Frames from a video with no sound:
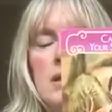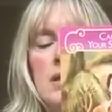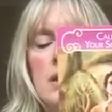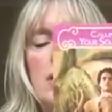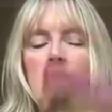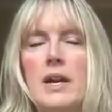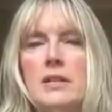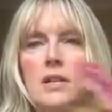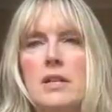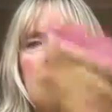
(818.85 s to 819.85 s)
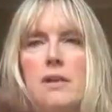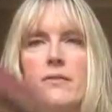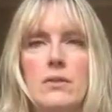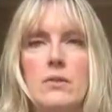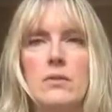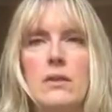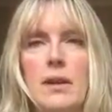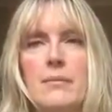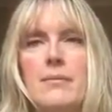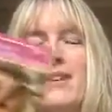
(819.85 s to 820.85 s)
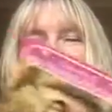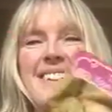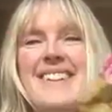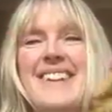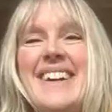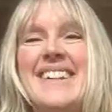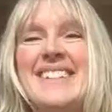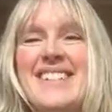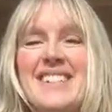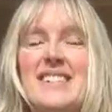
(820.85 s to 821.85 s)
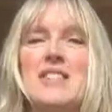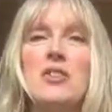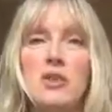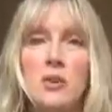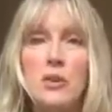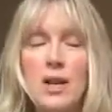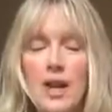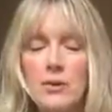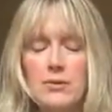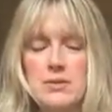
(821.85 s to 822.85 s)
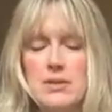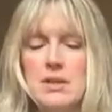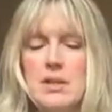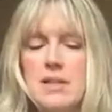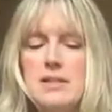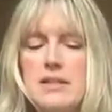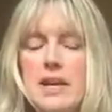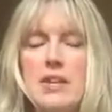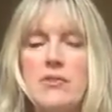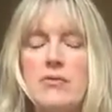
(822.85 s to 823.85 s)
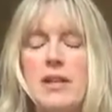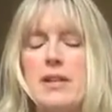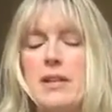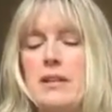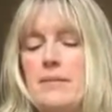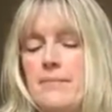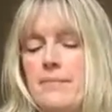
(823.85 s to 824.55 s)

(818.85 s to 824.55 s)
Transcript: You don't actually have to call them. Just call out, say you're ready.